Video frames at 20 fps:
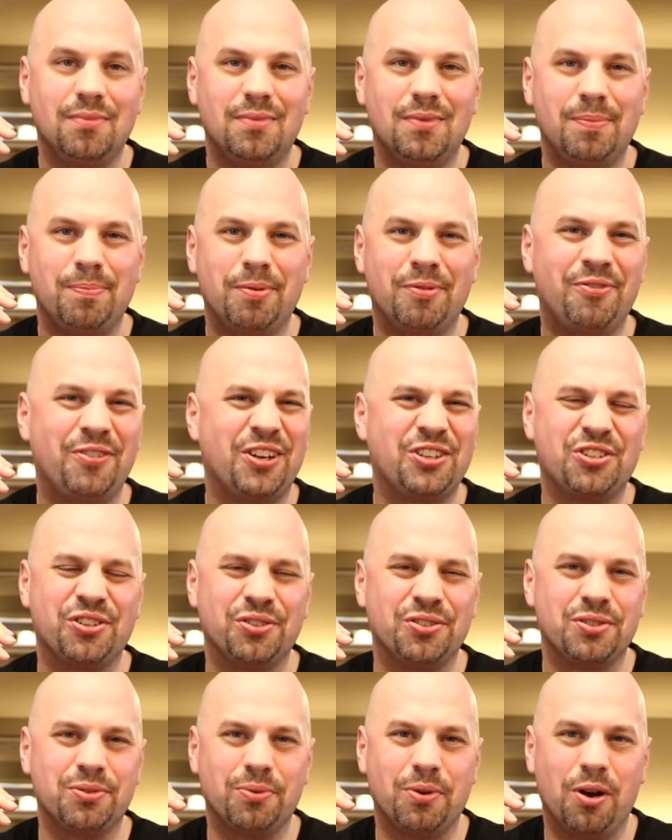professional
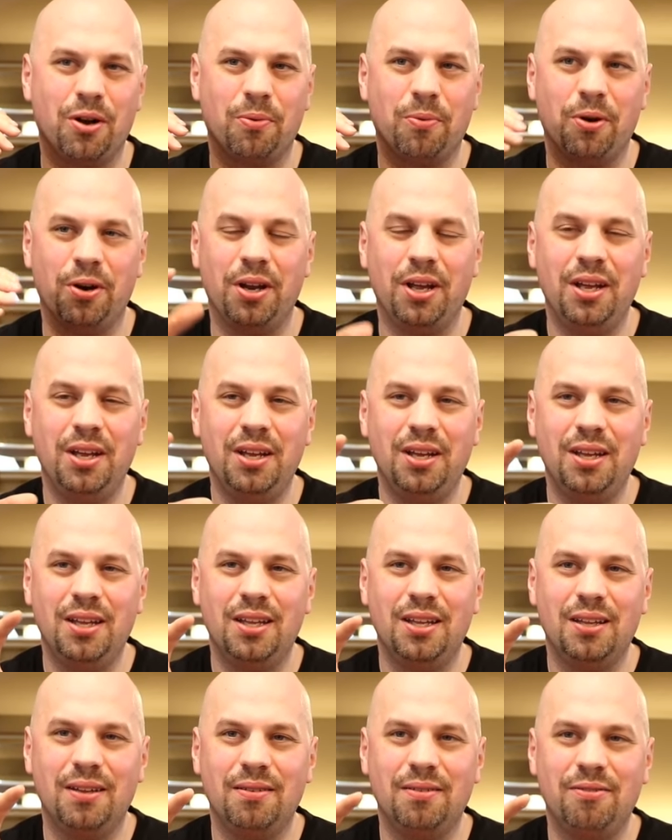is the wrong word,
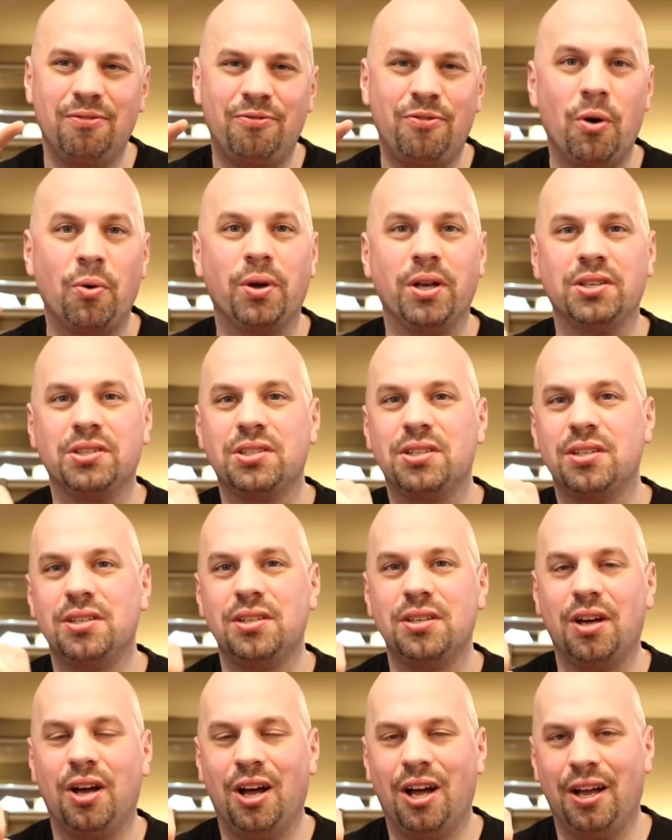focused
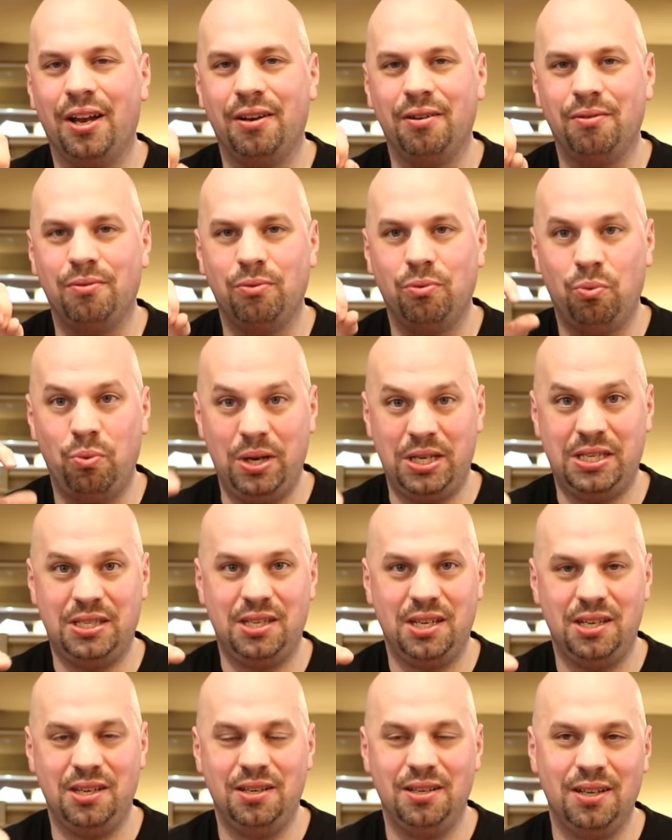on
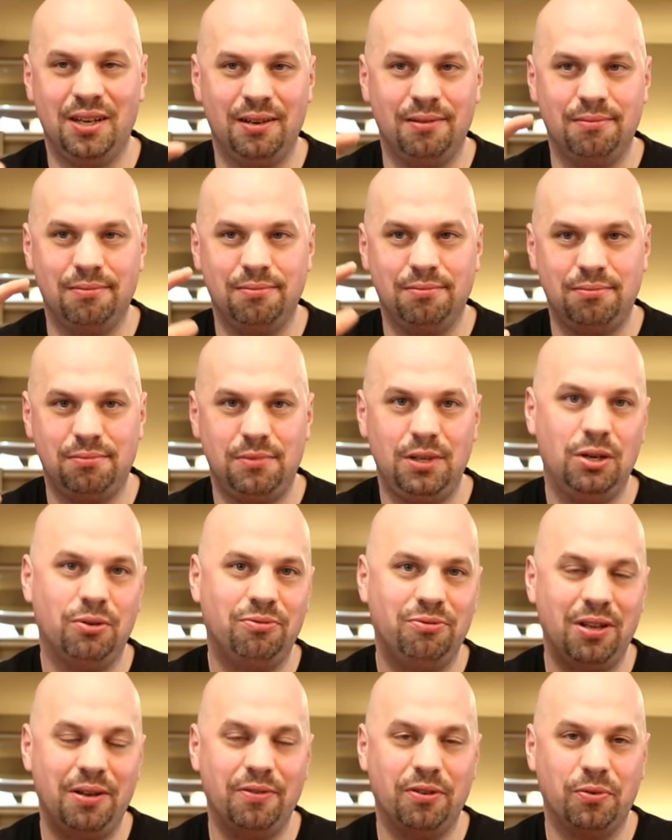whiskey. And, you know,
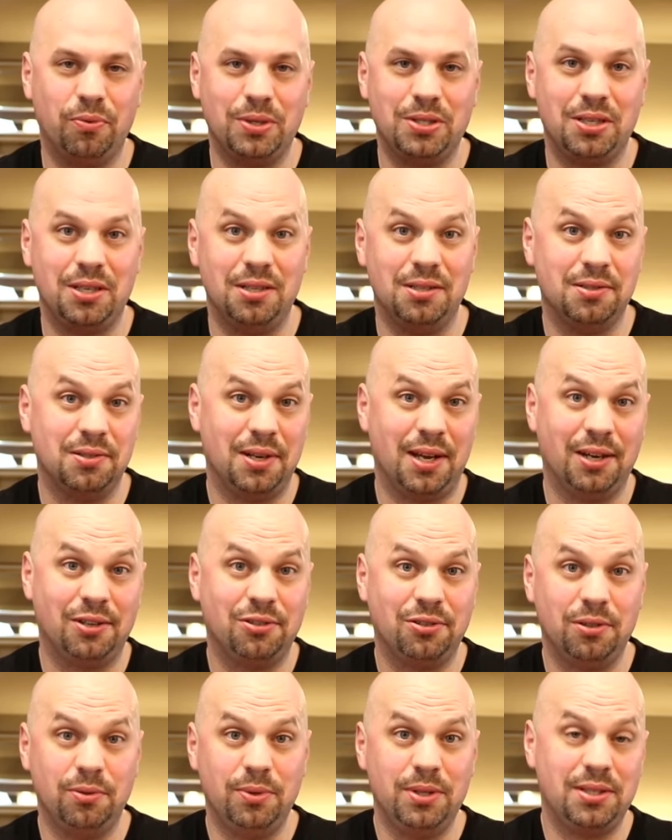flavored whiskey isn't
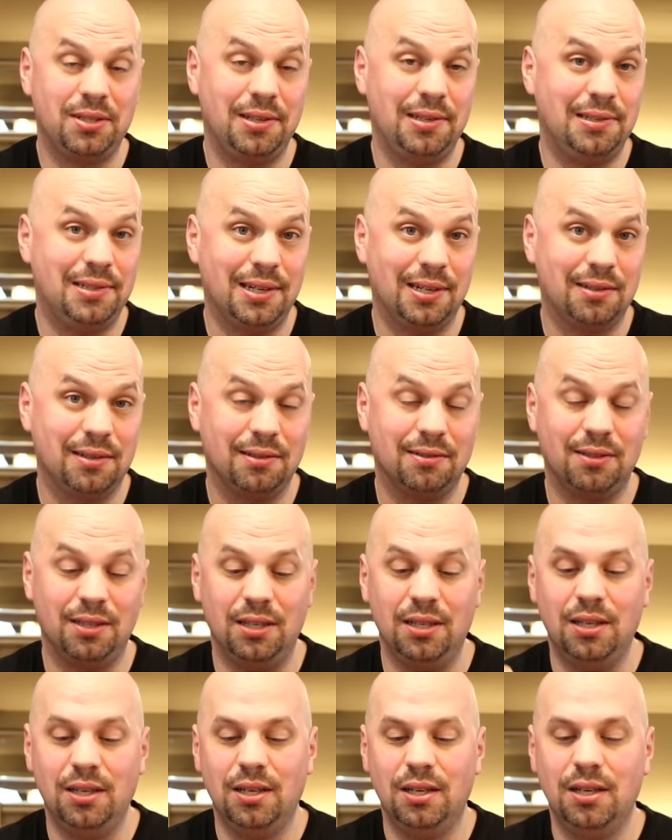actually whiskey, technically.
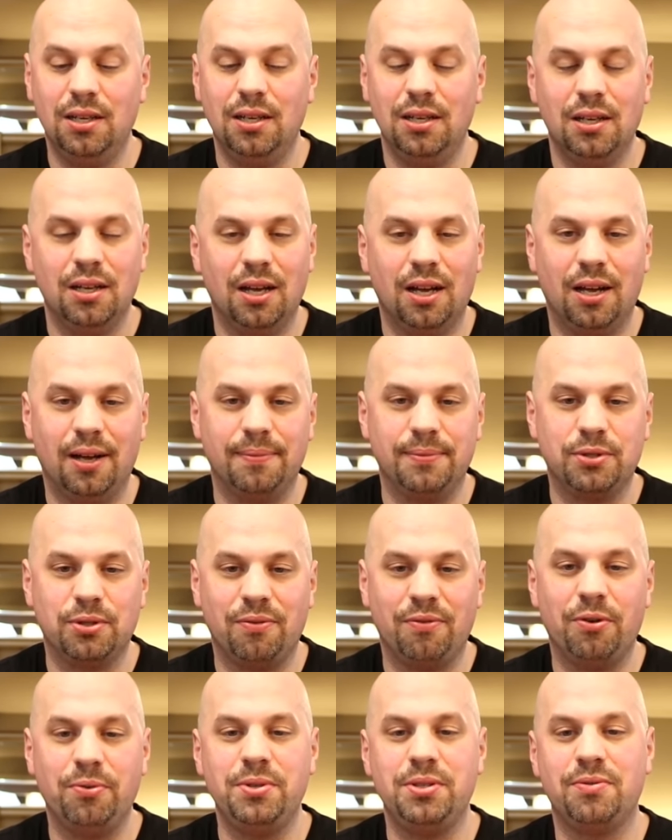So
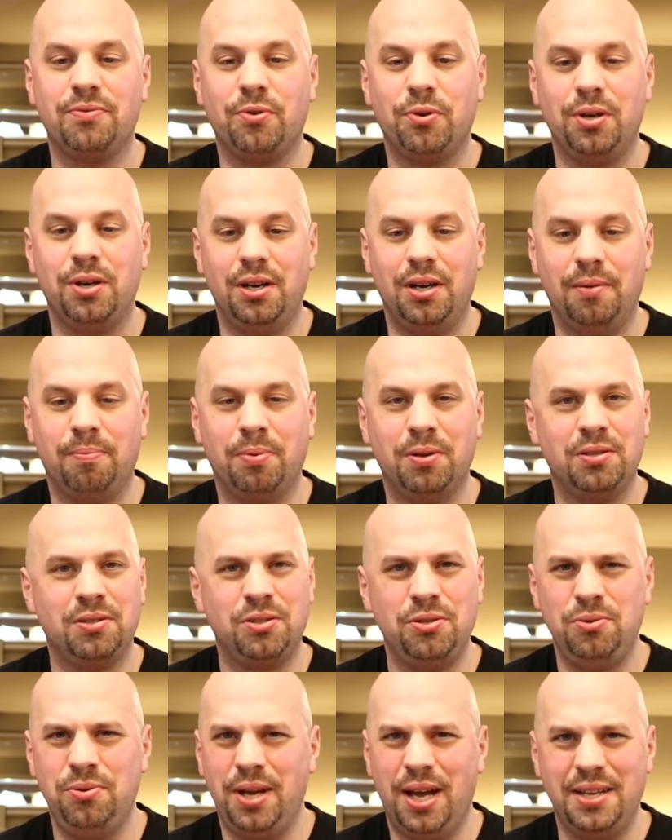I've always avoided it. But do
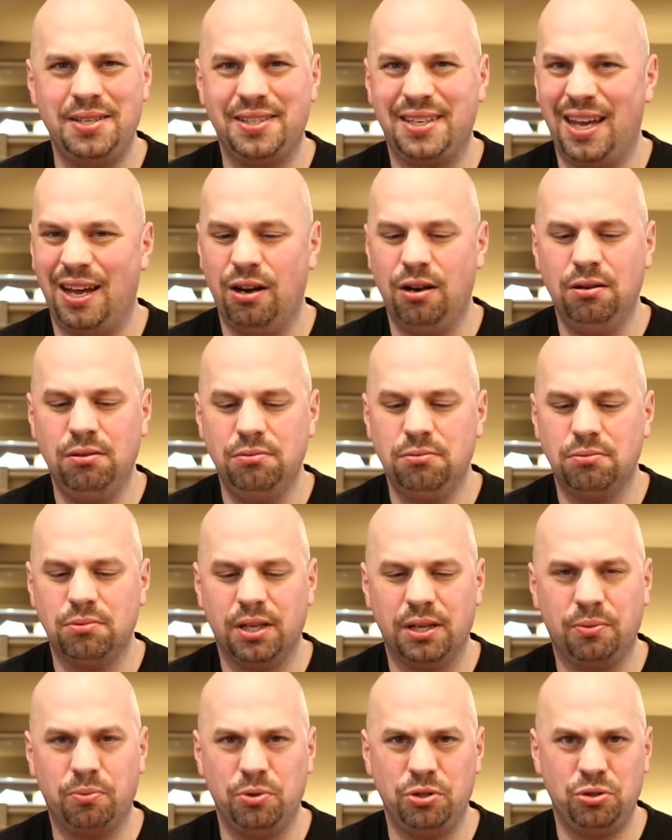you guys care?
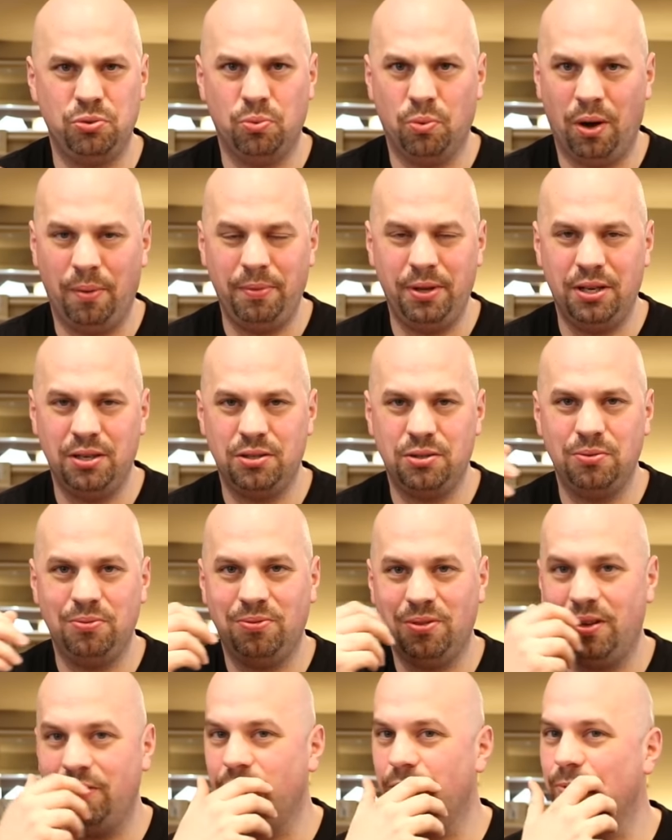Like, would you want me to do
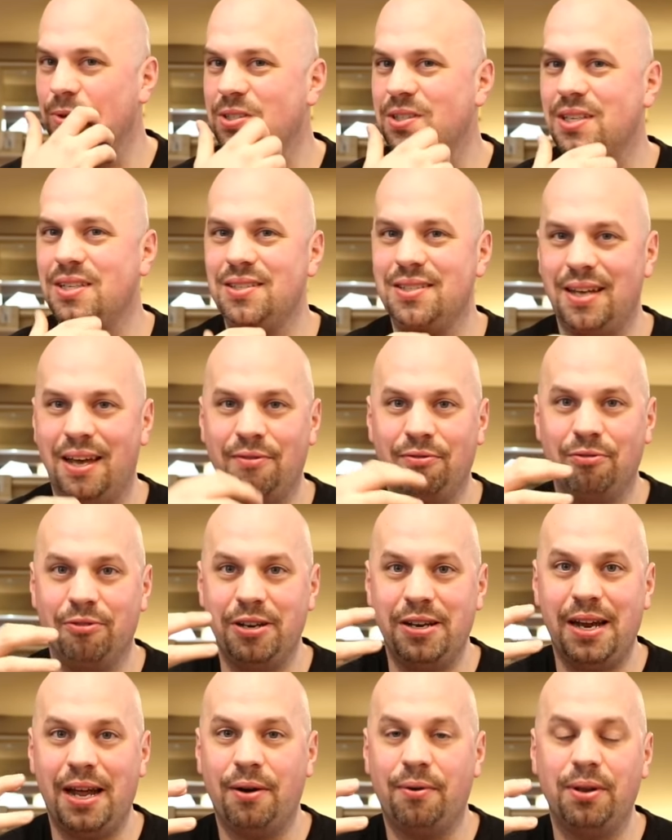flavored whiskeys
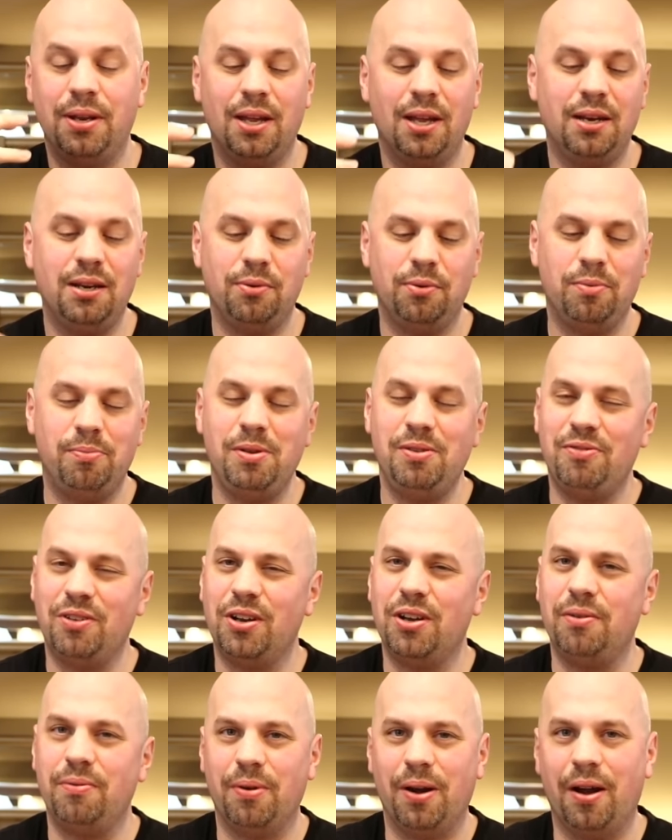every now and then? It would be
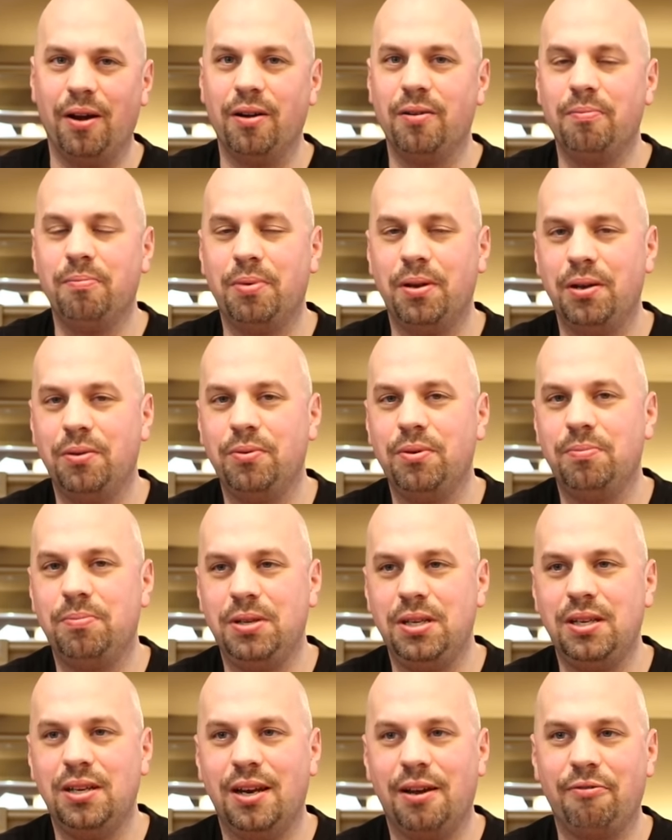very rare, but it would
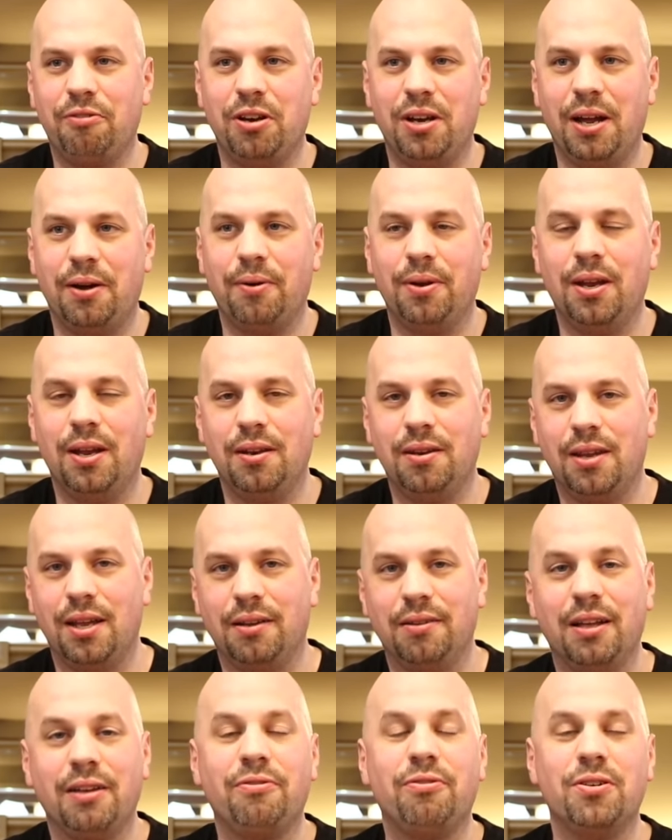be an every now and then thing. Like, for